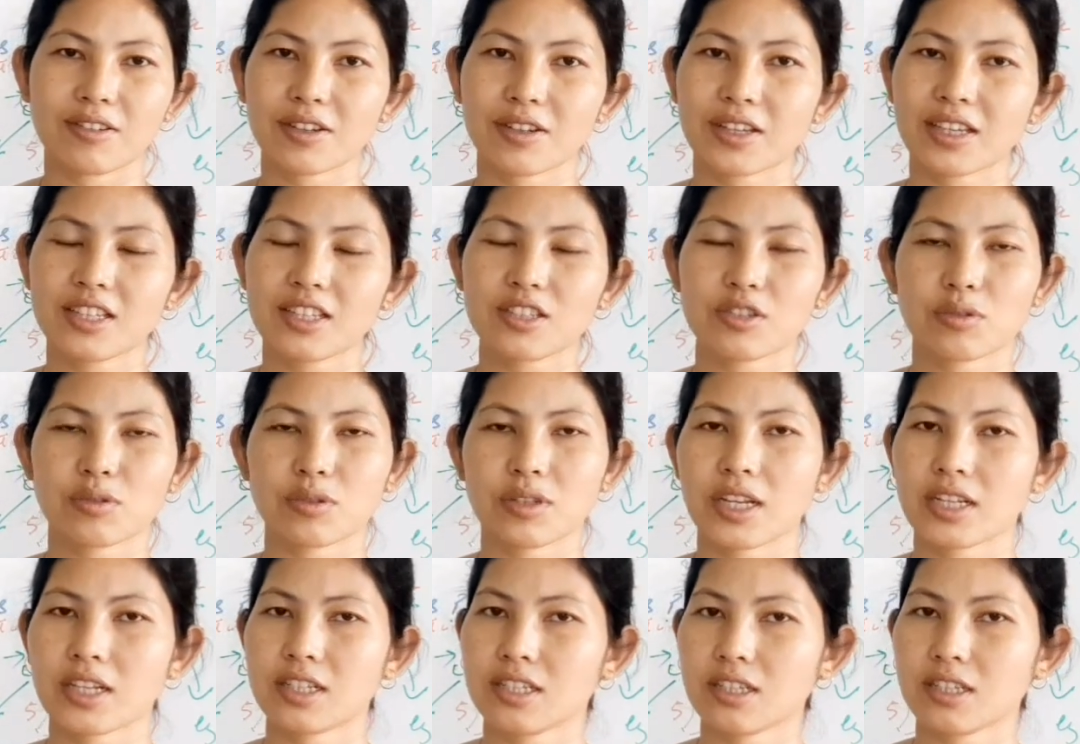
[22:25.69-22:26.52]
Okay, so
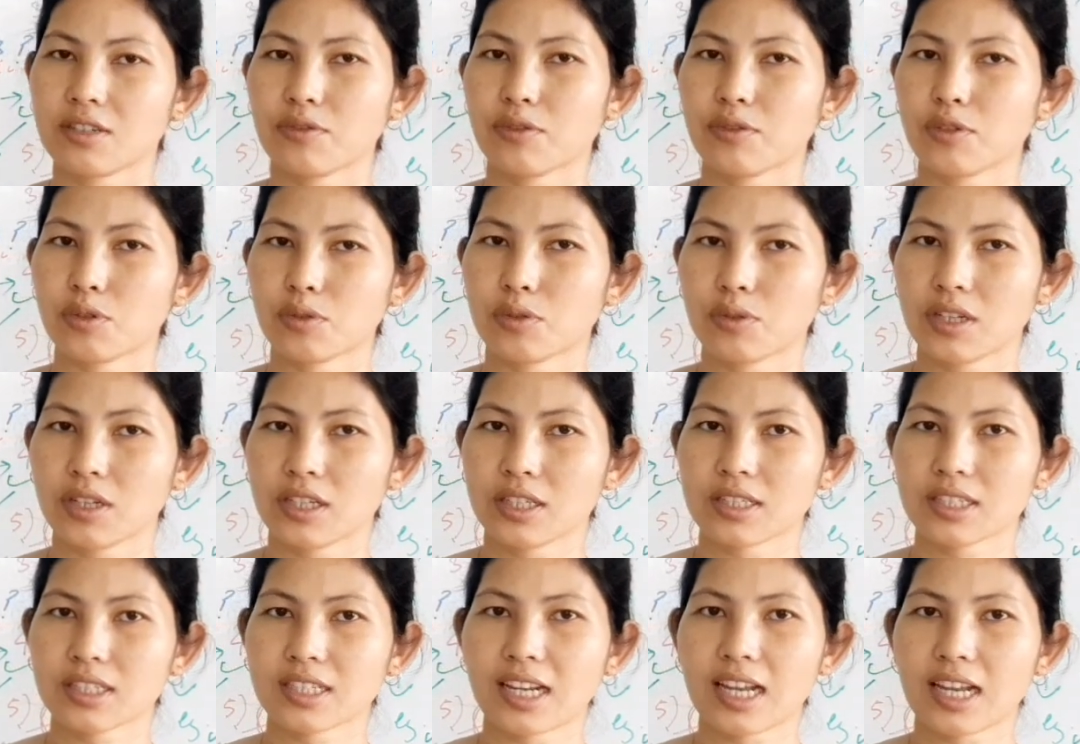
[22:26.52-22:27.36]
that's it for
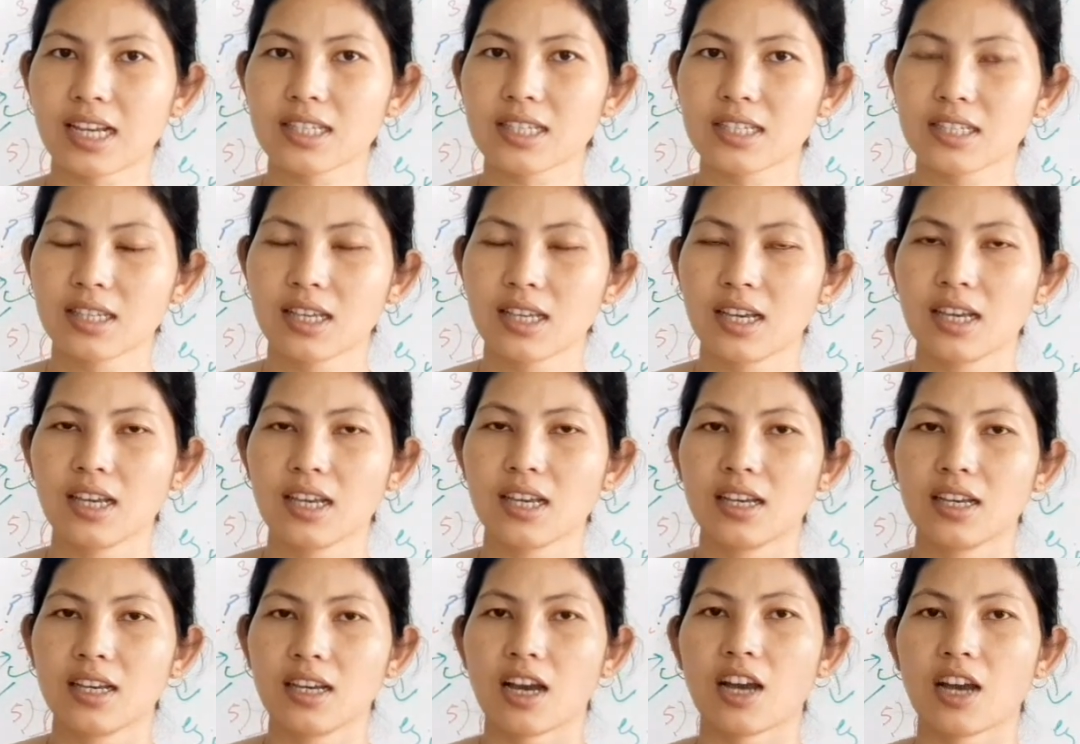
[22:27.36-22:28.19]
today's class.
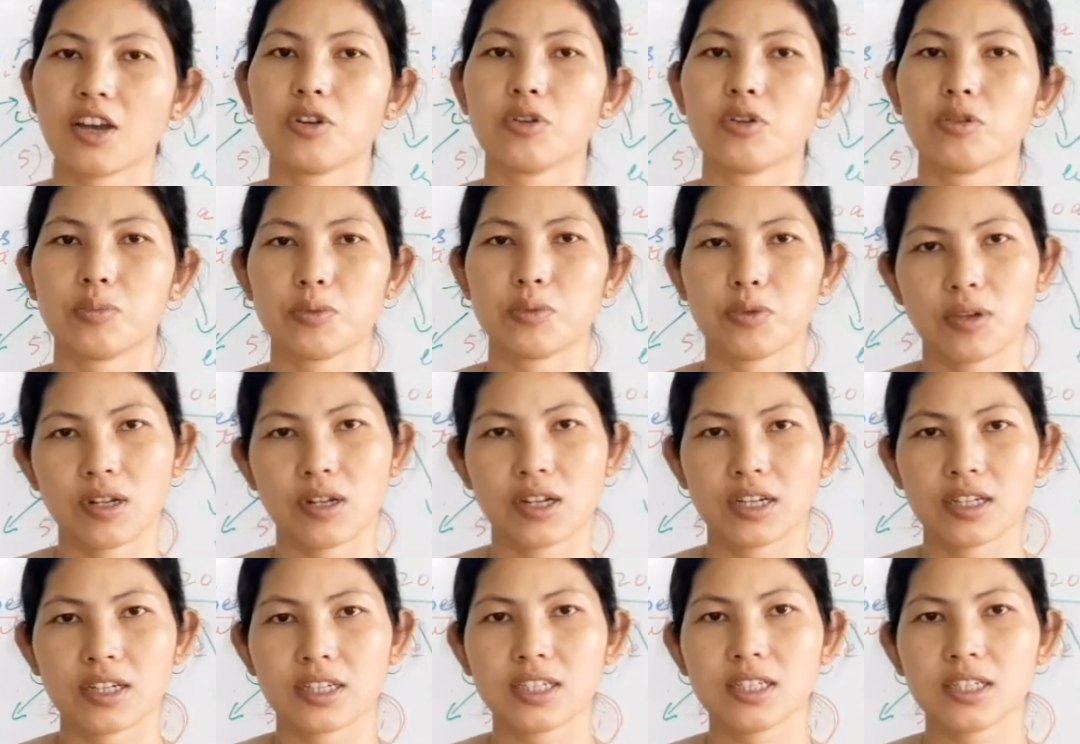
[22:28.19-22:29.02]
I hope you
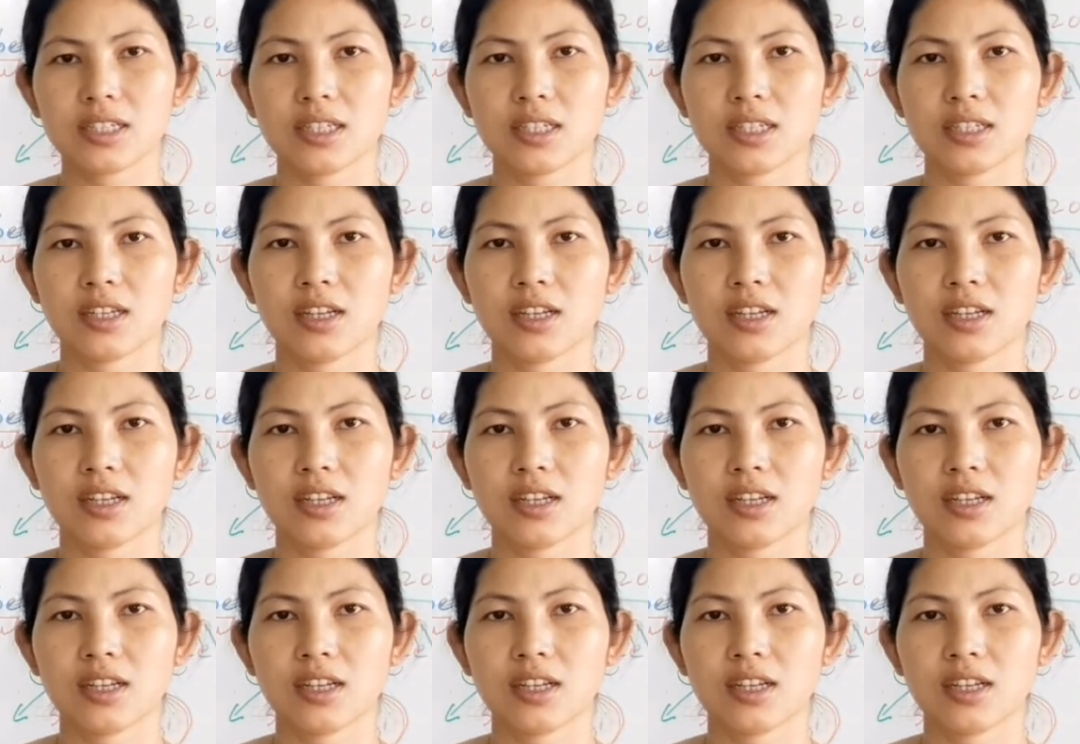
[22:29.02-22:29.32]
learn it.